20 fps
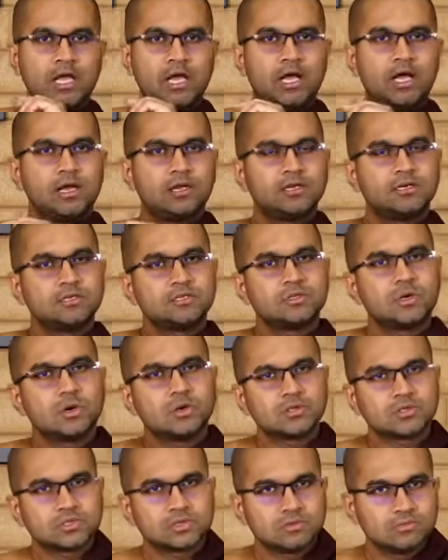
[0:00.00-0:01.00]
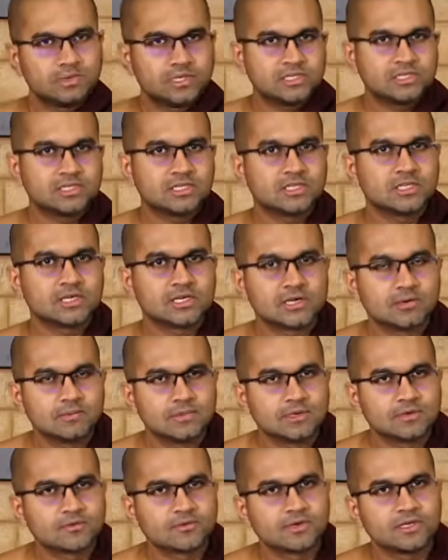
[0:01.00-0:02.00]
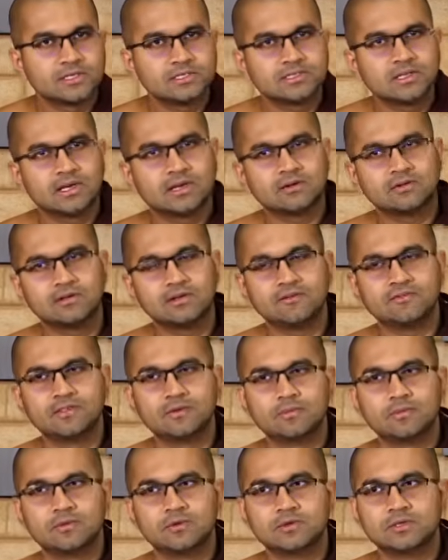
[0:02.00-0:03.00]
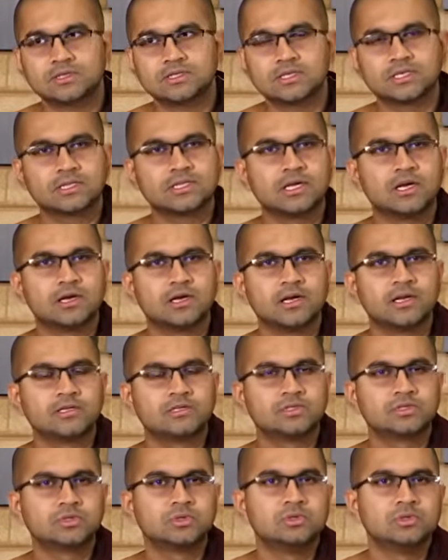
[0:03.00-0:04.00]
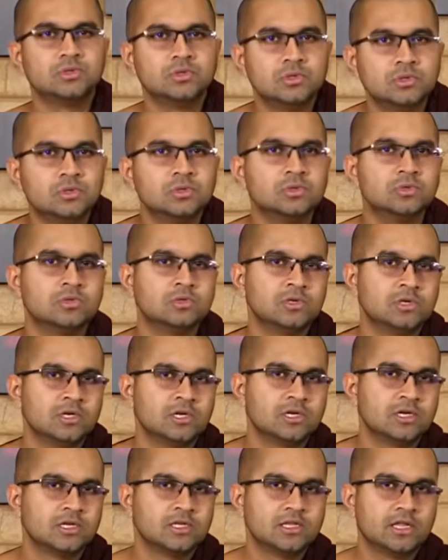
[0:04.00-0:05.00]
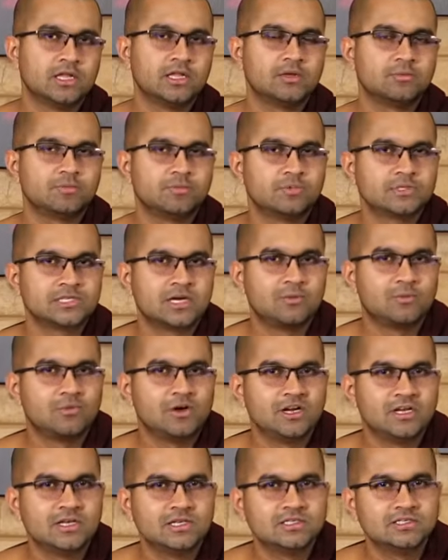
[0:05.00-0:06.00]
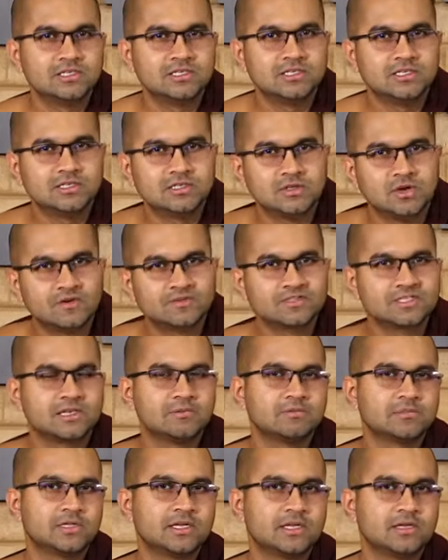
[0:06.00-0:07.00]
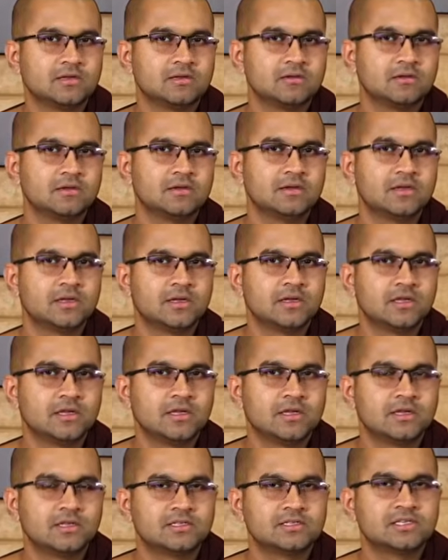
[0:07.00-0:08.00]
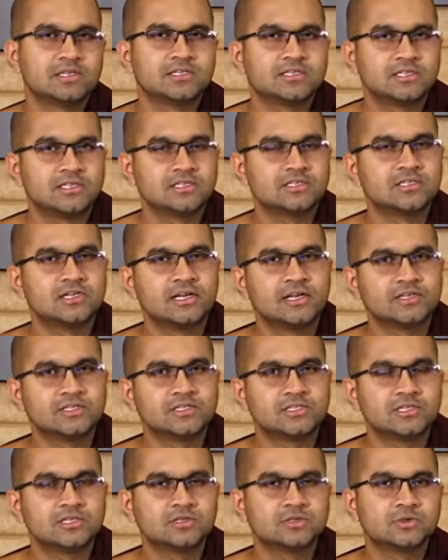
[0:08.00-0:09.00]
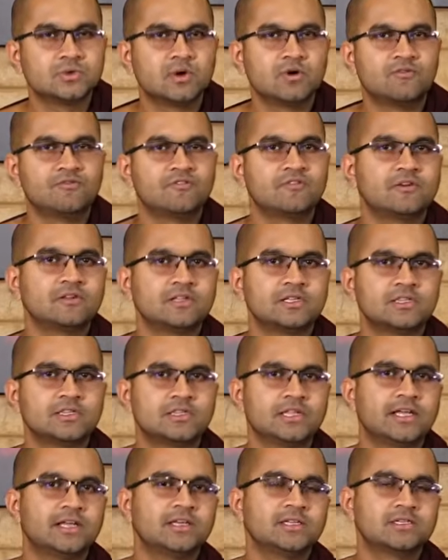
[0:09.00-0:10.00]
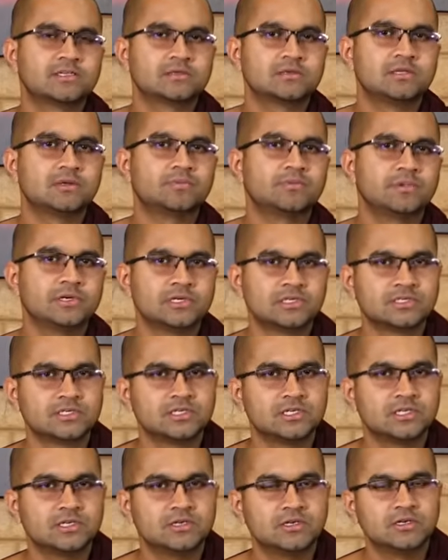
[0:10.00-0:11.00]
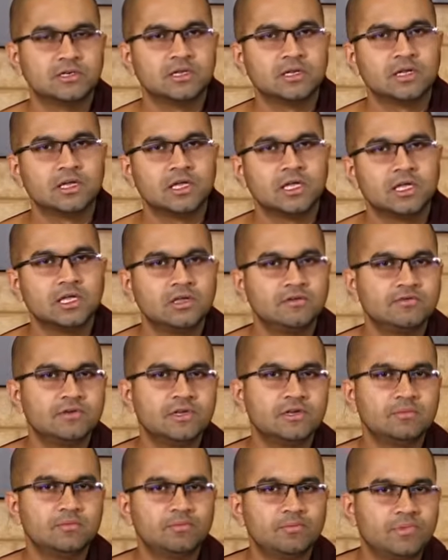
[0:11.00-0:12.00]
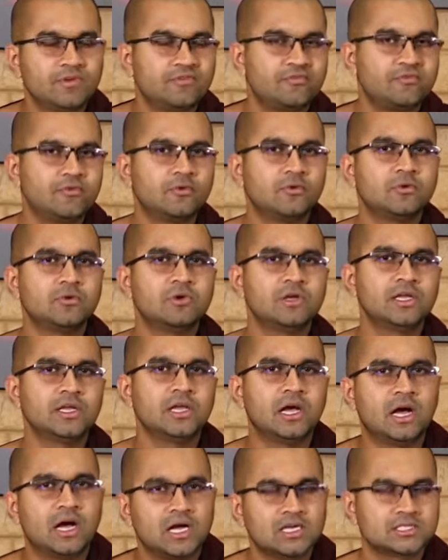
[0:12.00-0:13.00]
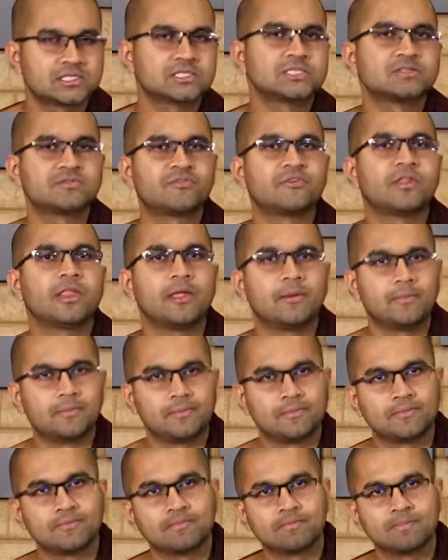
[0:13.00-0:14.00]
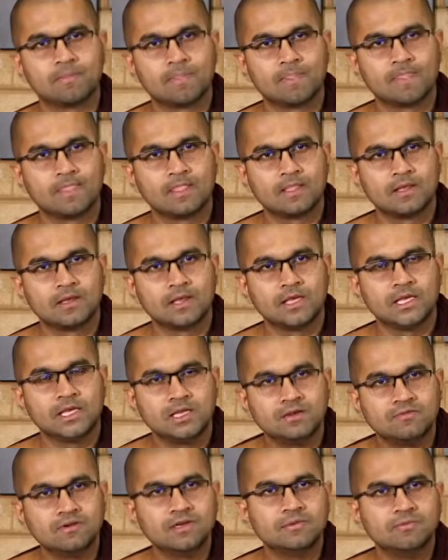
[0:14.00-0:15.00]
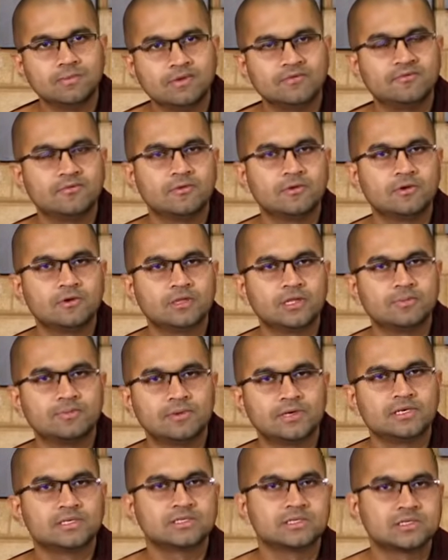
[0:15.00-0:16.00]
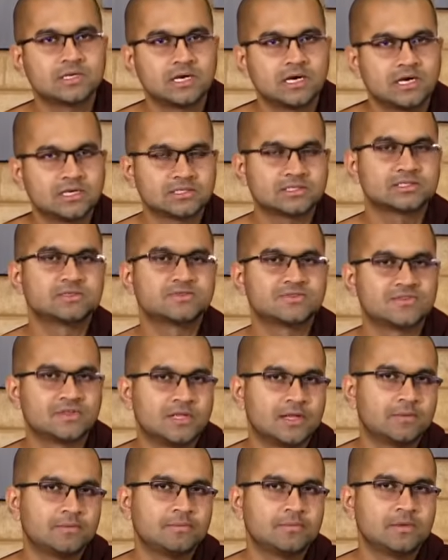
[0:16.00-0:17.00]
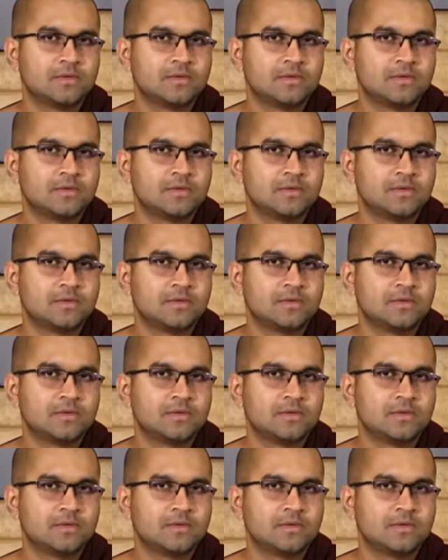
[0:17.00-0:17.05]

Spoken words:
And it is also mentioned in the commentaries that if the Bodhisattva gets to know that someone is in need of something, it's his nature to offer the things to the person even before he asks for them. Even before the person asks for them.